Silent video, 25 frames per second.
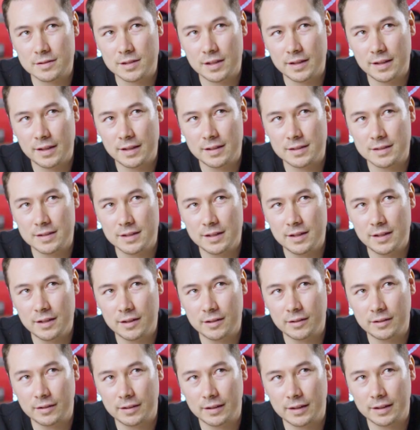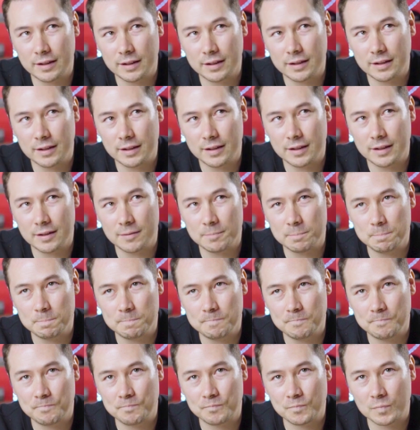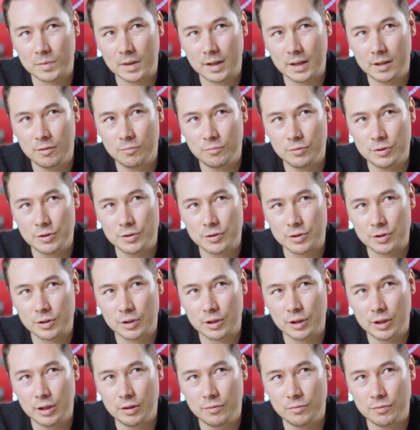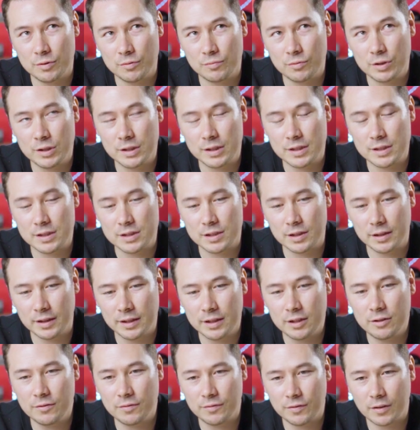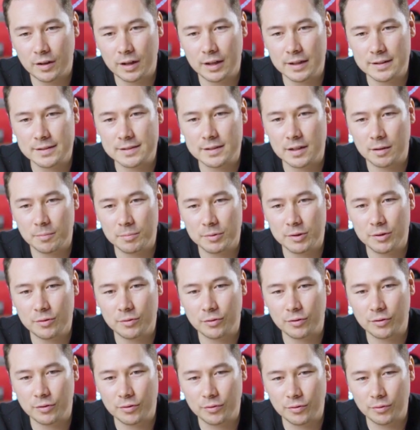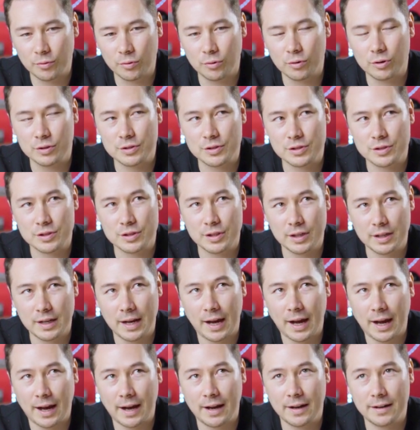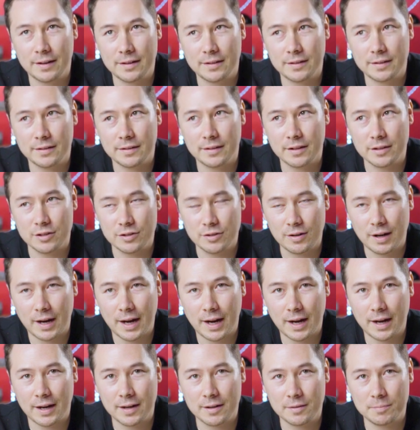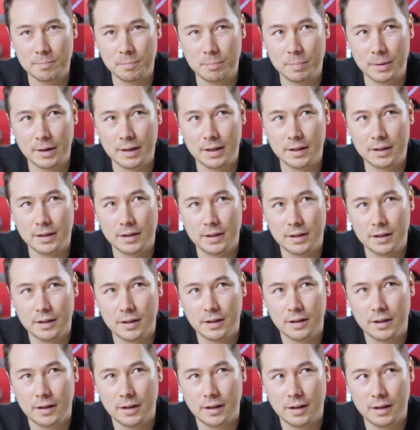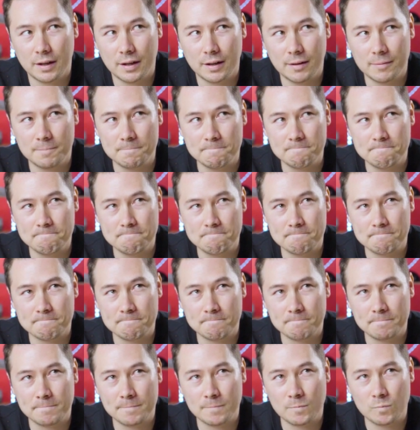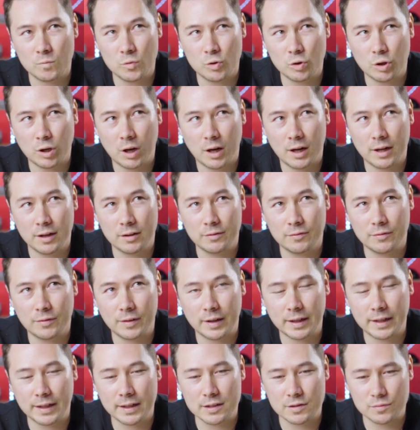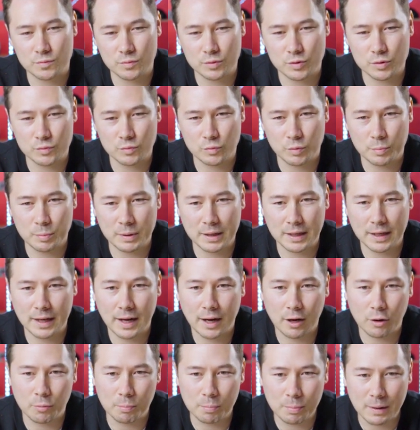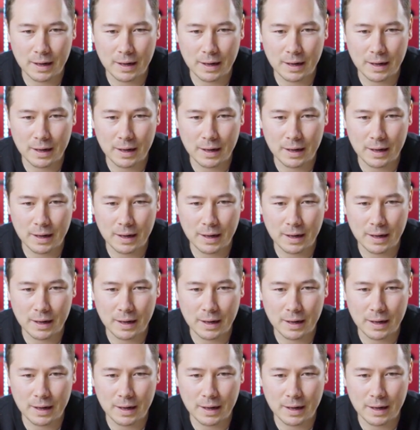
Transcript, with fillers: So that dinner, like um, it was... it really solidified some of your thoughts that had that you had, but um, you kind of, I guess, were, were being held